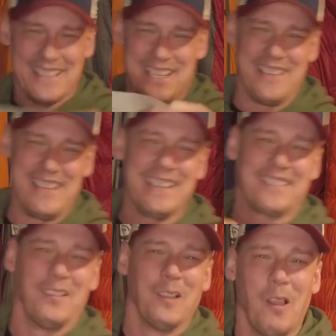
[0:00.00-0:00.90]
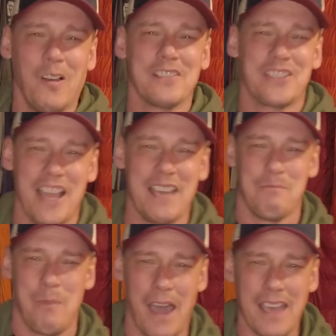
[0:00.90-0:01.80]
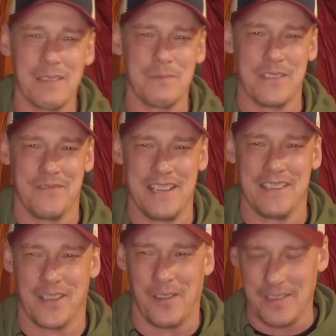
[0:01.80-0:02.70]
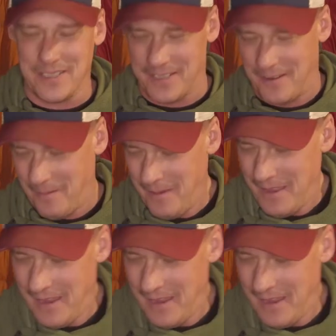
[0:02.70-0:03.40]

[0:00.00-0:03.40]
So you get the long john bottoms of these also.